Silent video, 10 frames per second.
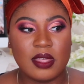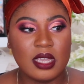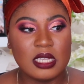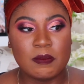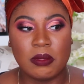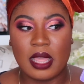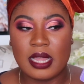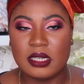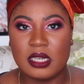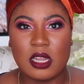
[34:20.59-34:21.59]
things
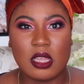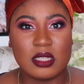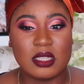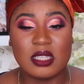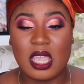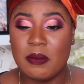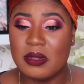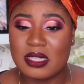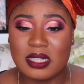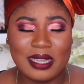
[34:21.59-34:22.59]
blended
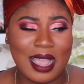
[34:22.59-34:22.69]
seamlessly.